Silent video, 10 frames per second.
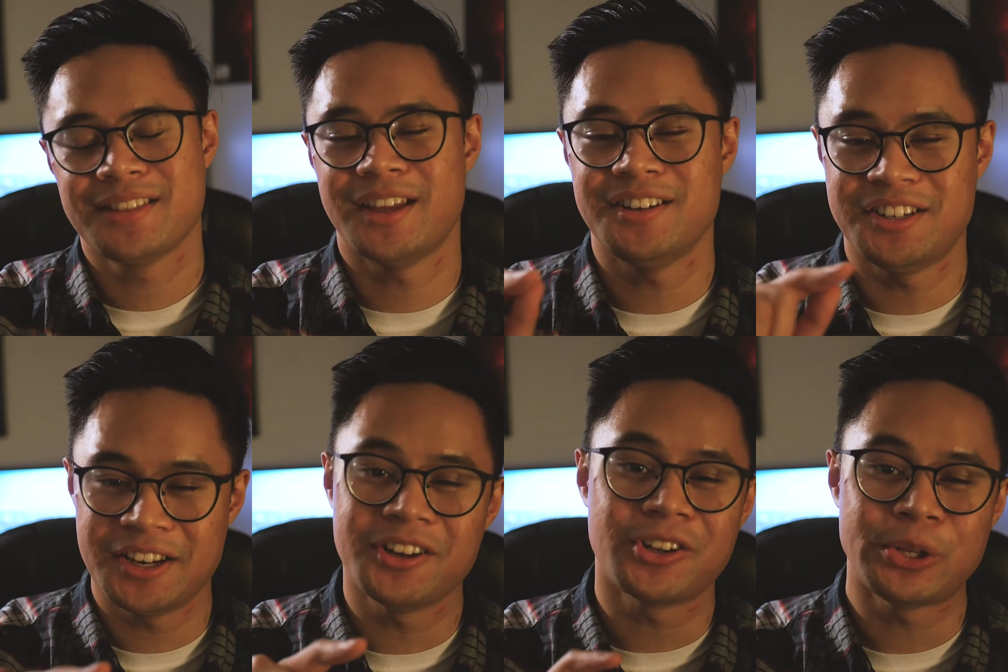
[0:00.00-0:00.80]
they
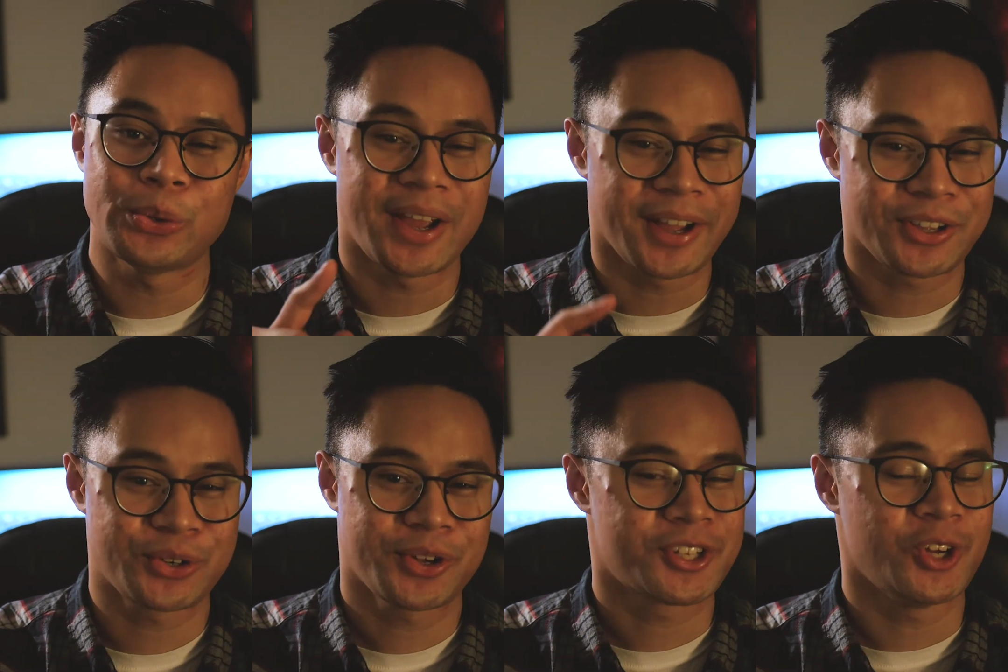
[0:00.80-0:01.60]
did include
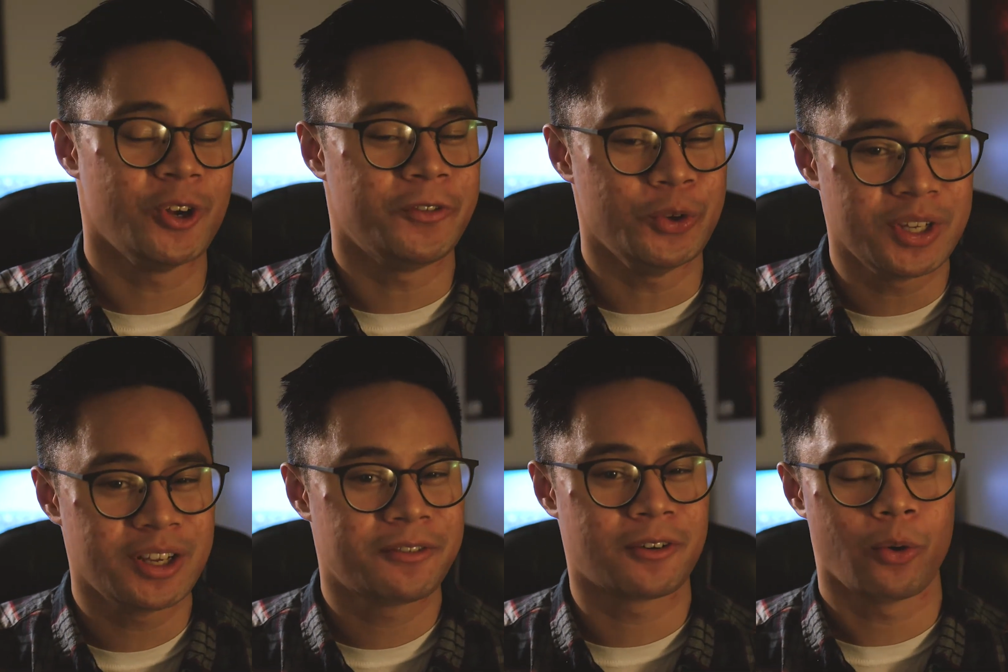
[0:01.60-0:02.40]
extras, so if you
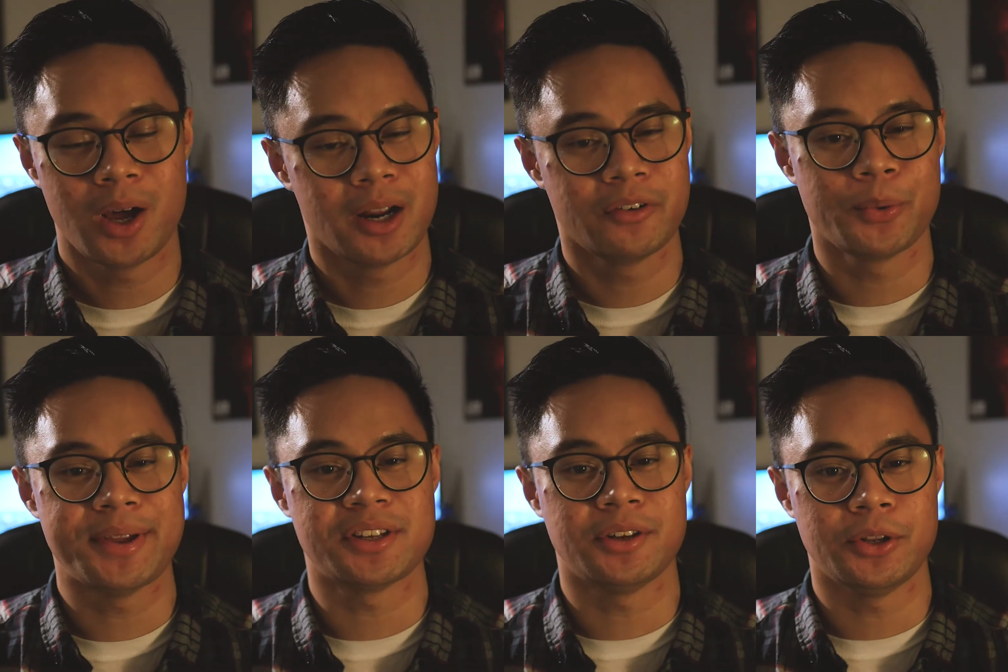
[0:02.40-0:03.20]
did for whatever
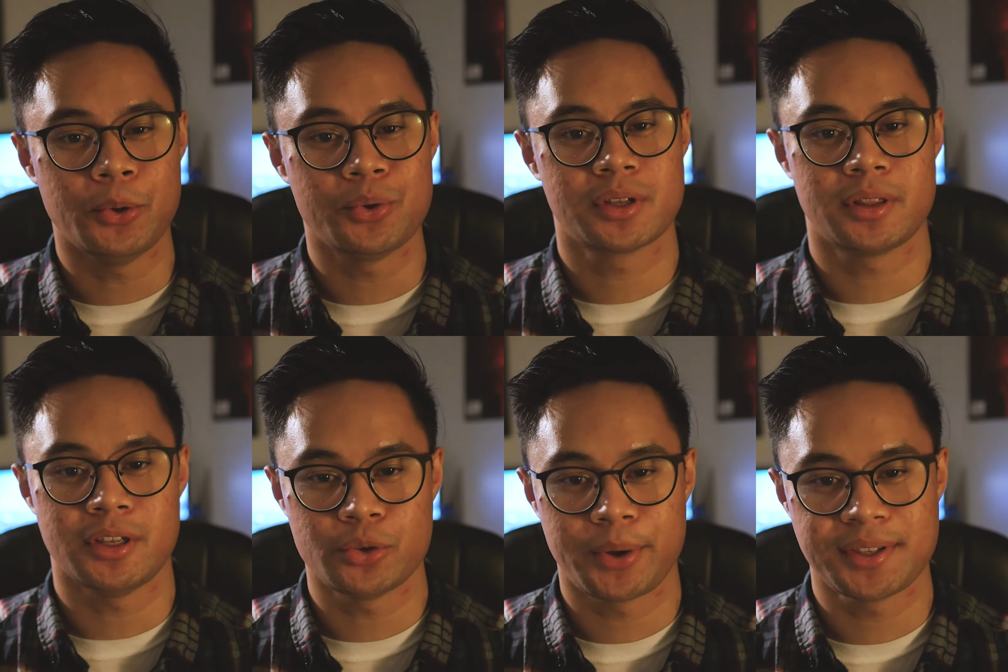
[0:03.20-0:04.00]
reason lose the
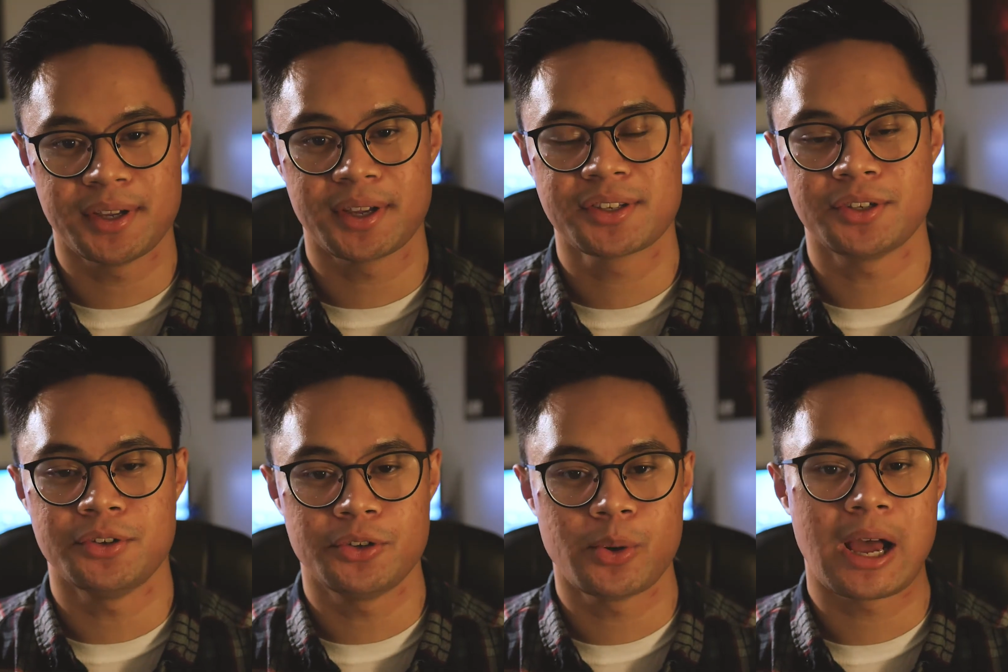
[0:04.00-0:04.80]
joysticks,
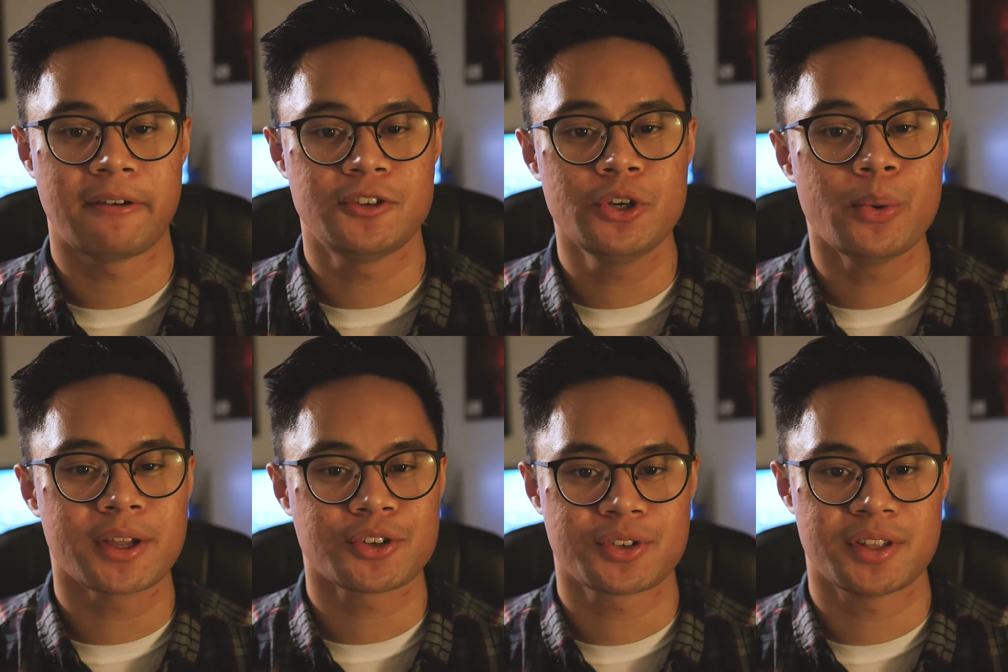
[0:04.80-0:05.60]
you do have 2
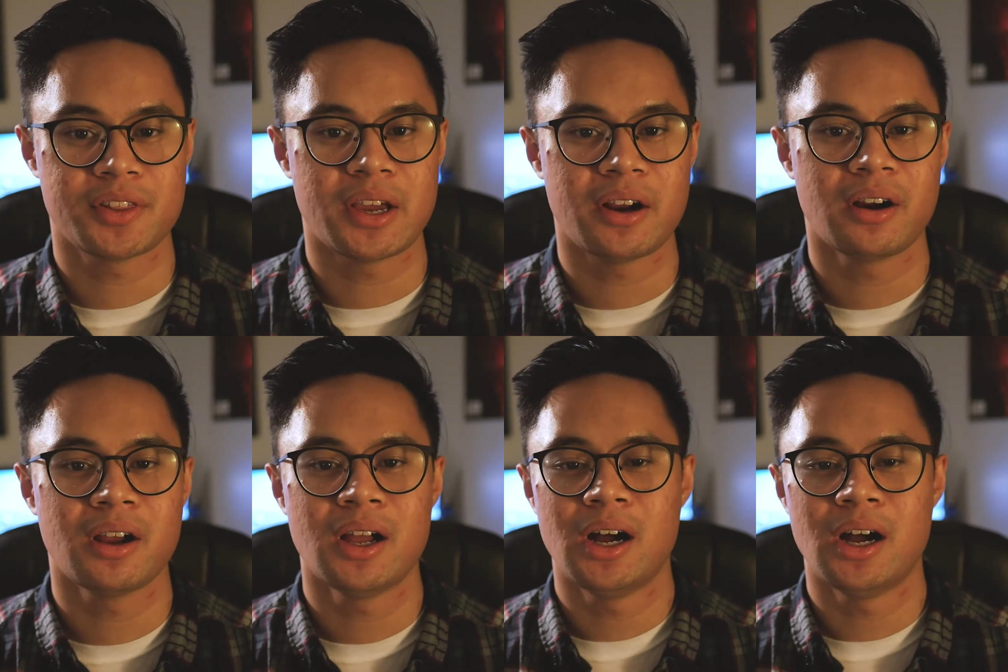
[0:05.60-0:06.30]
extras in there.